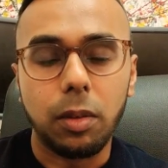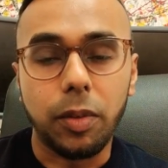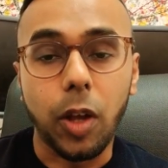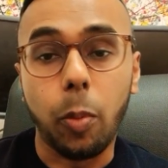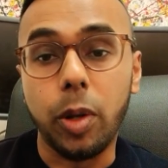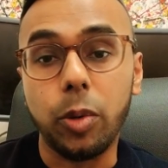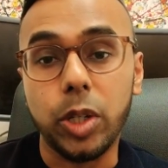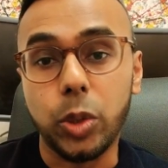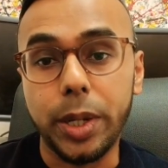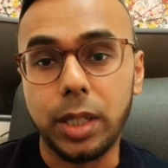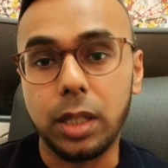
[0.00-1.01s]
that will be
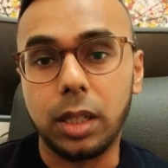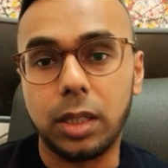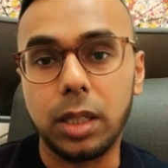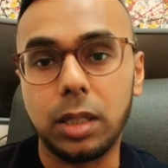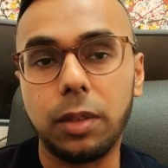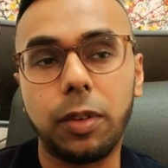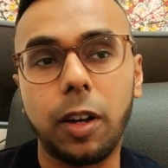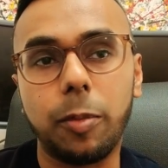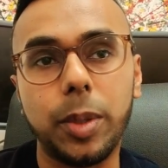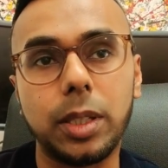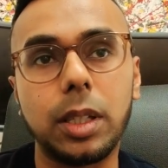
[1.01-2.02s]
restricted to
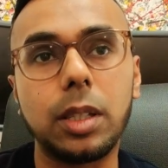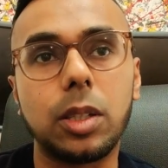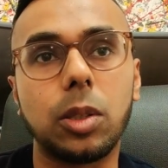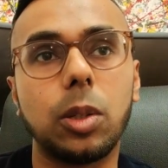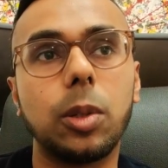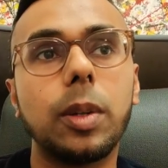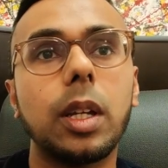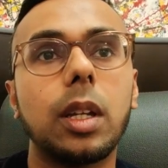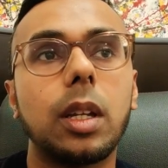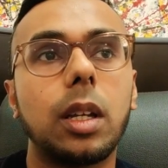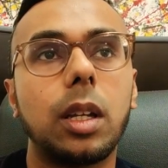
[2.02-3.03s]
65%. So
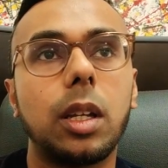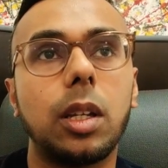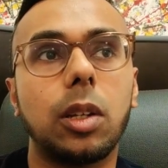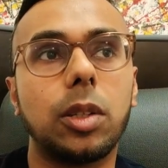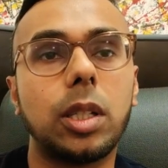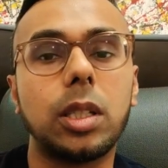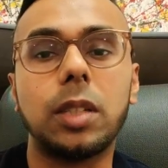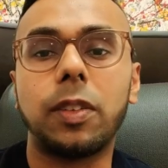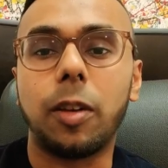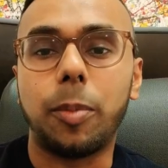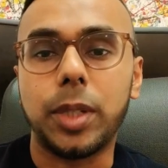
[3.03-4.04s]

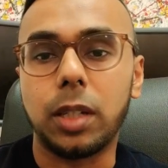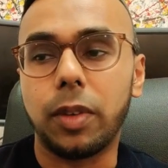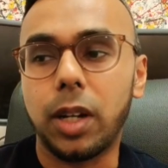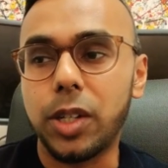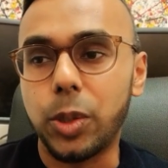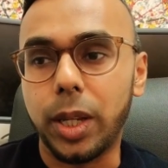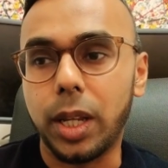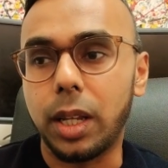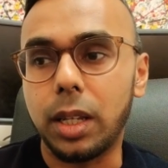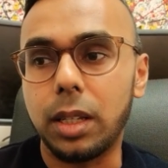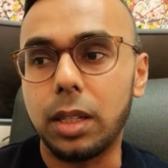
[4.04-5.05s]
65% of
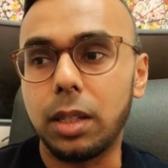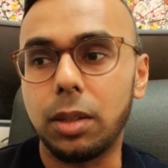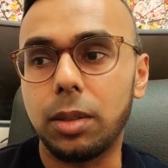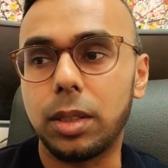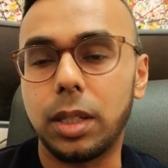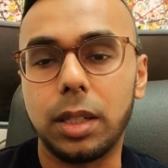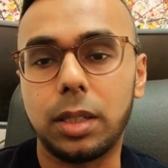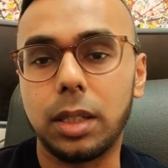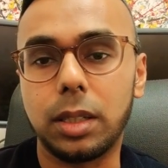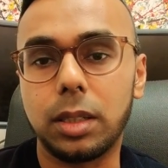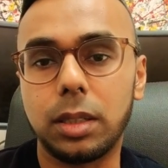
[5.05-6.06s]
100k, say
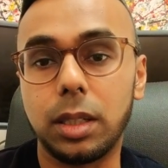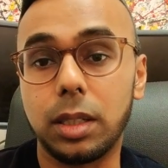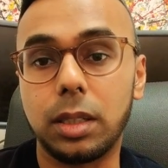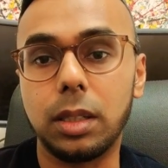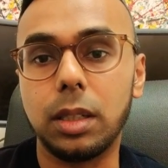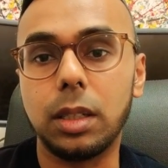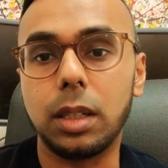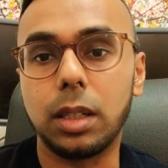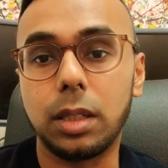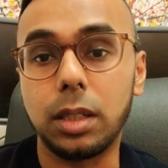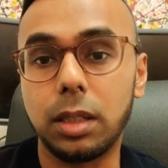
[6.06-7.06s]

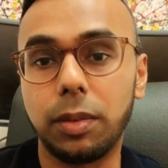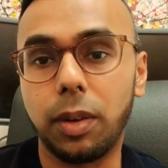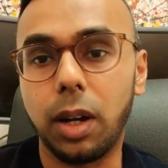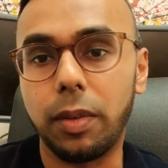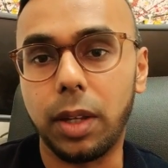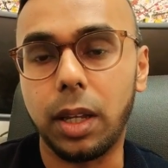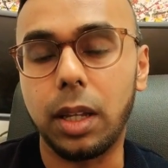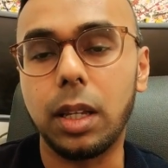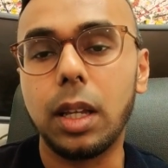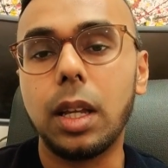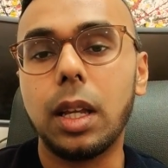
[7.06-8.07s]

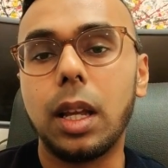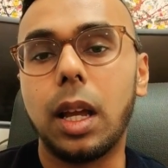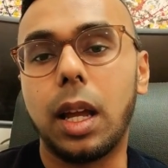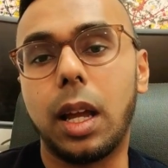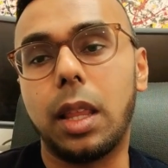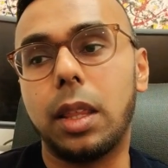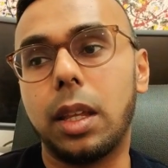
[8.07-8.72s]
65k, and